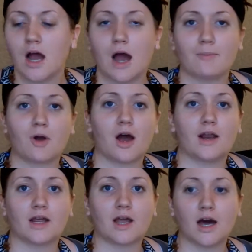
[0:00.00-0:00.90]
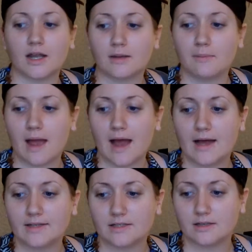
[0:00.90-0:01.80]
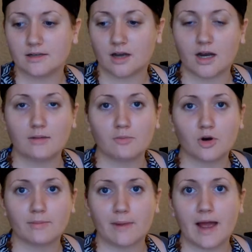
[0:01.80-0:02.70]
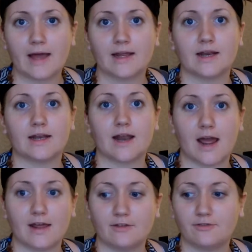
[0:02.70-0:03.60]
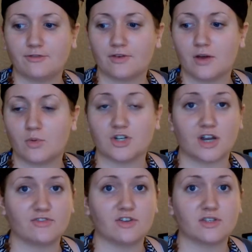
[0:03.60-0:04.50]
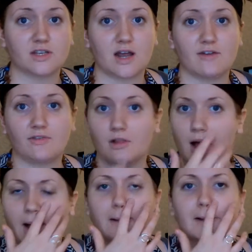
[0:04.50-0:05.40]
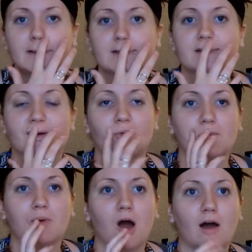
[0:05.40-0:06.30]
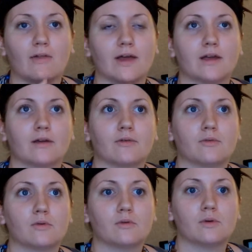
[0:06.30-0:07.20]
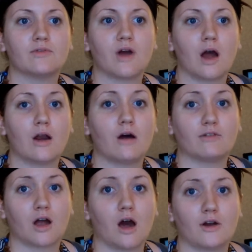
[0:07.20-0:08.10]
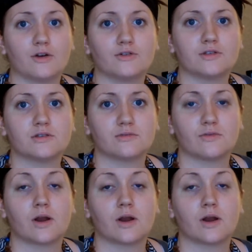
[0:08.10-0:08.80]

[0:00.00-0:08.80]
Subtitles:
I brought a cutting board mat, and a knife, which I've used the knife a lot because we've gotten avocados,